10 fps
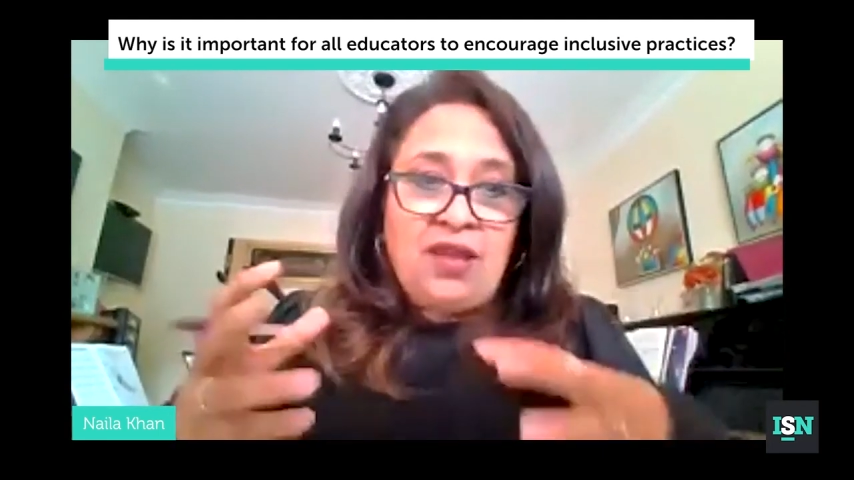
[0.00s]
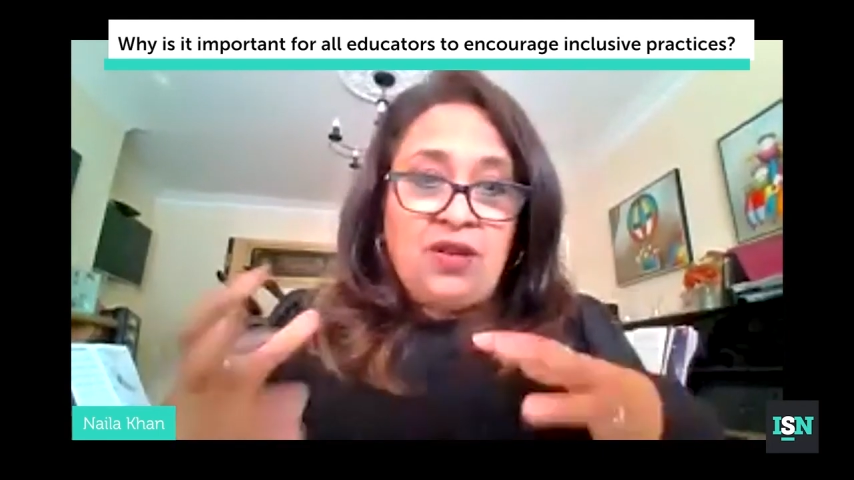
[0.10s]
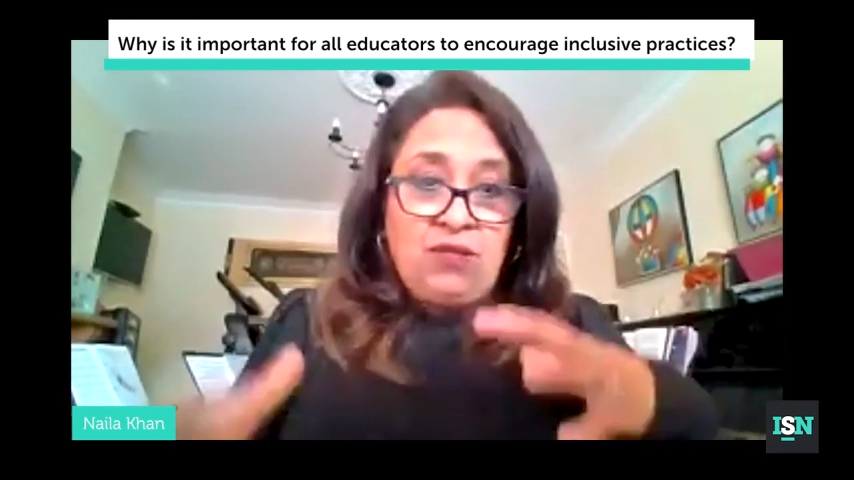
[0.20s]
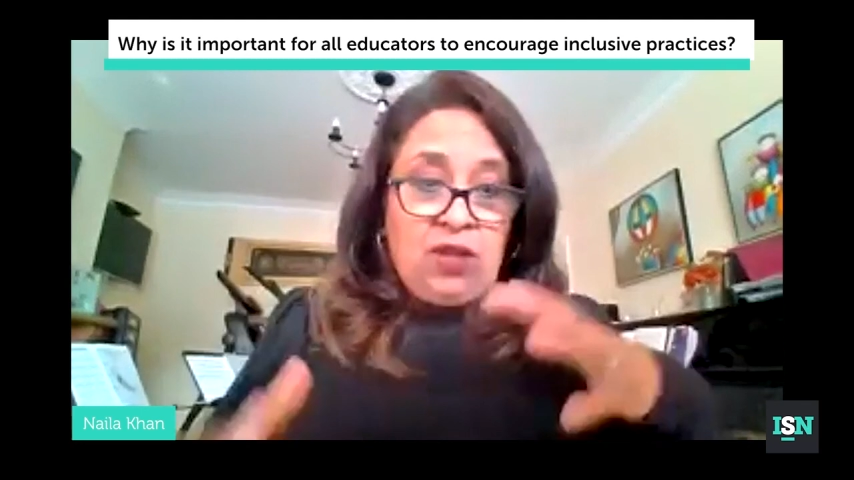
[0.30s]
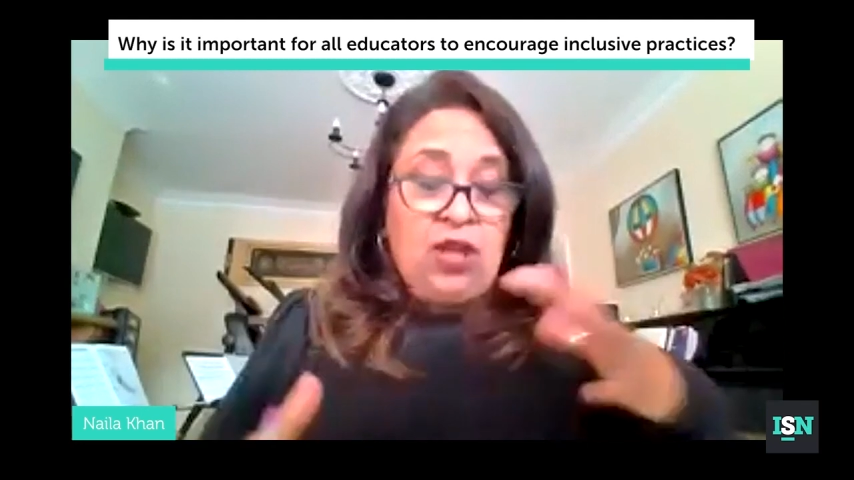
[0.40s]

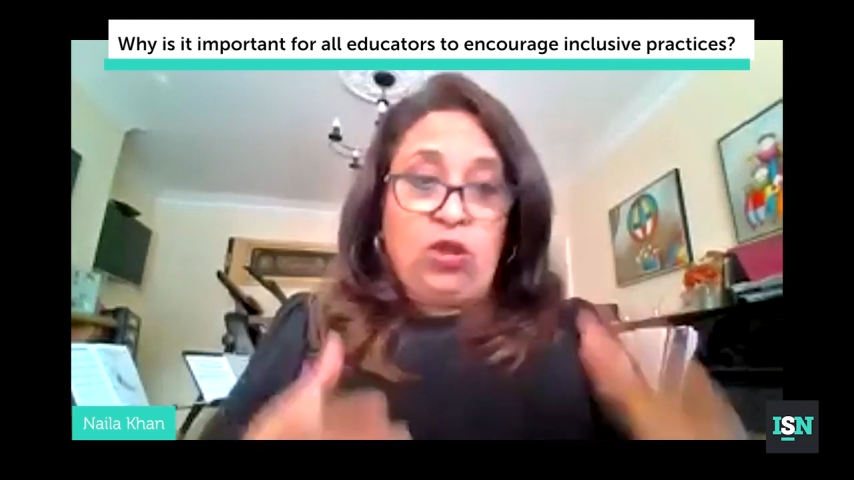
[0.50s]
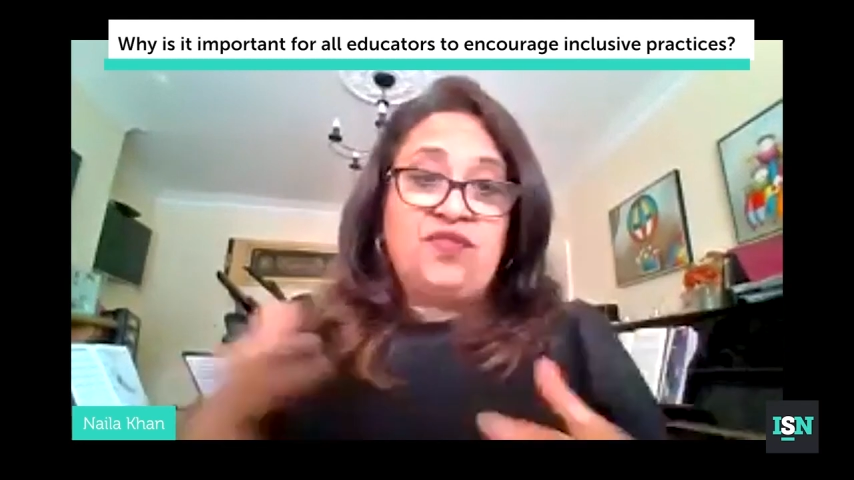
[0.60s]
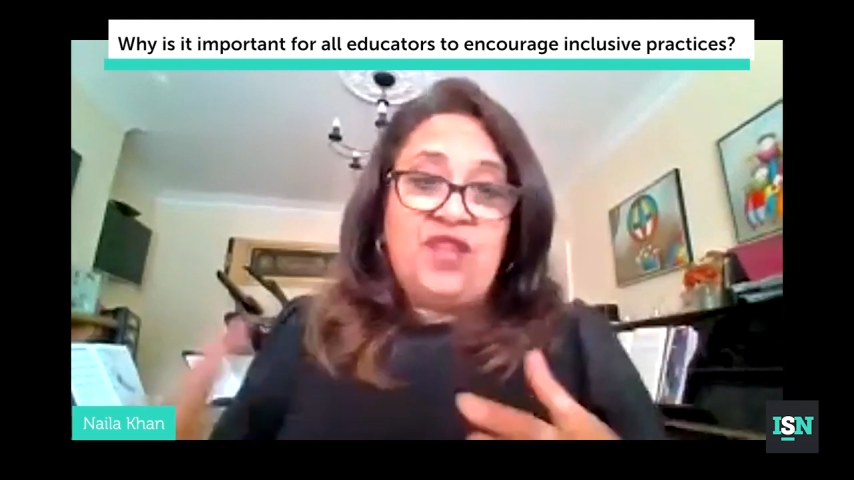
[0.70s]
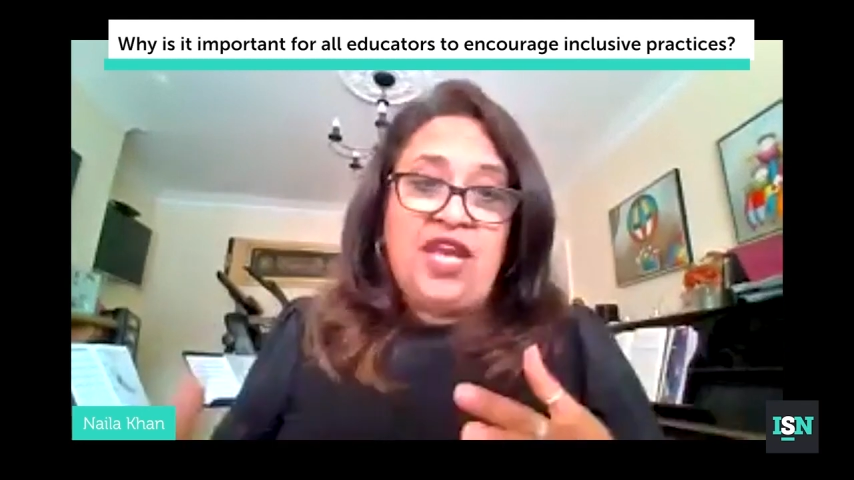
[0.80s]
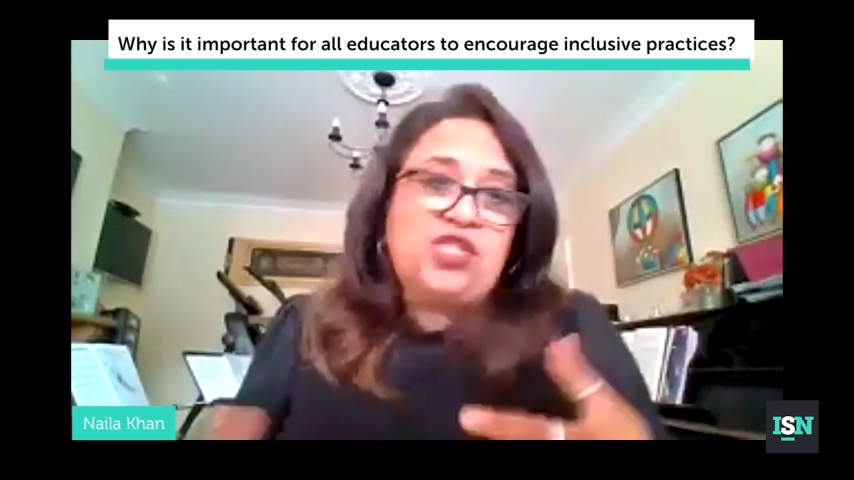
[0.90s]
in a
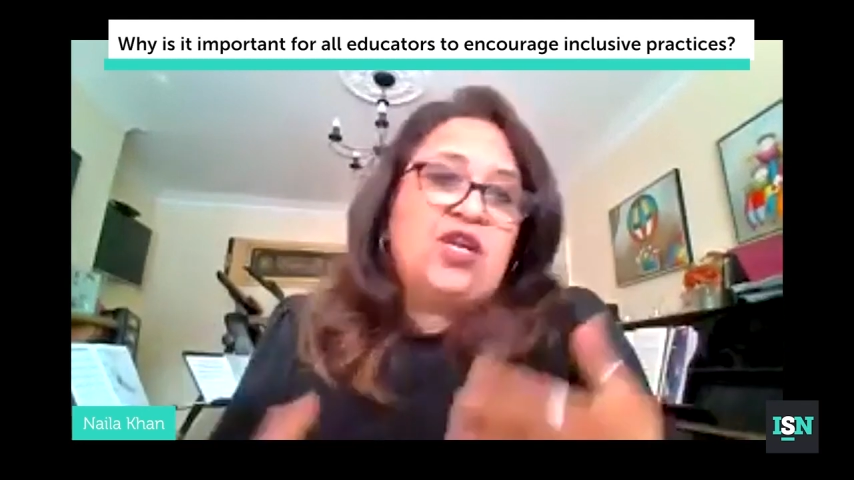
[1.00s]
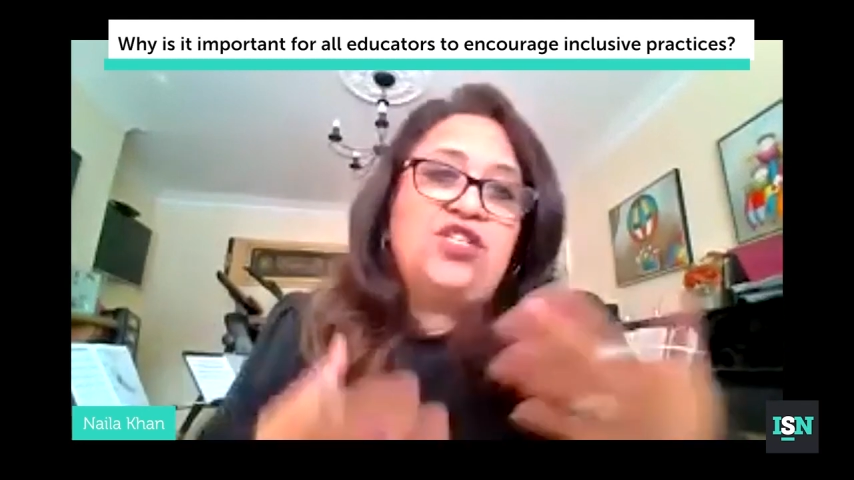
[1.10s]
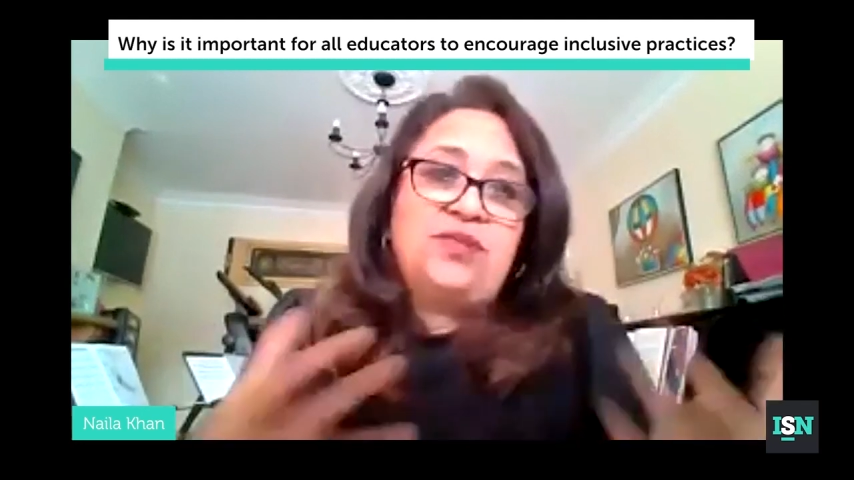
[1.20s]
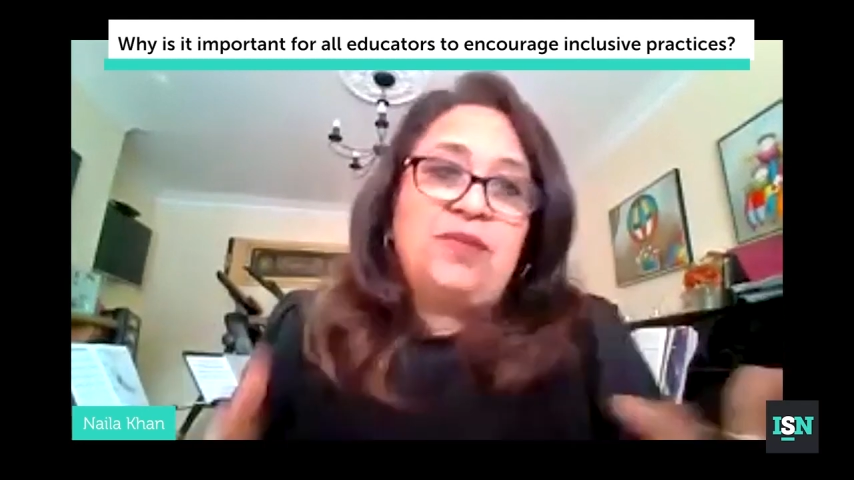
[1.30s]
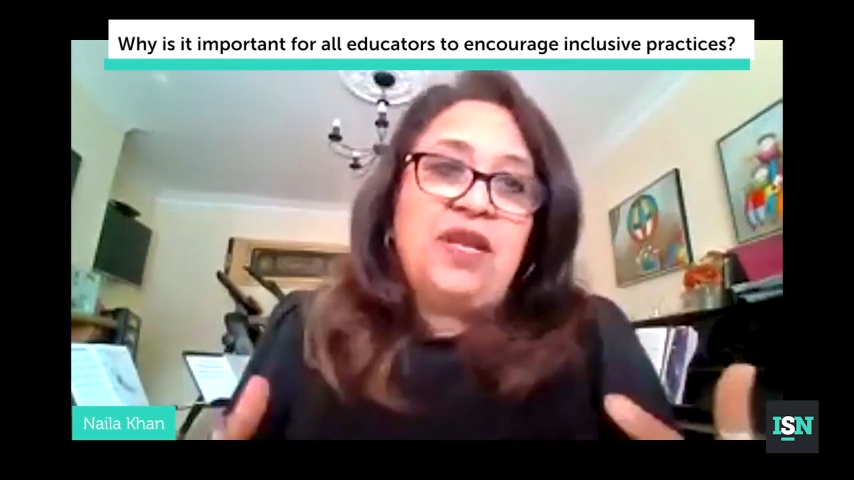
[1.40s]
lot of the Asian countries,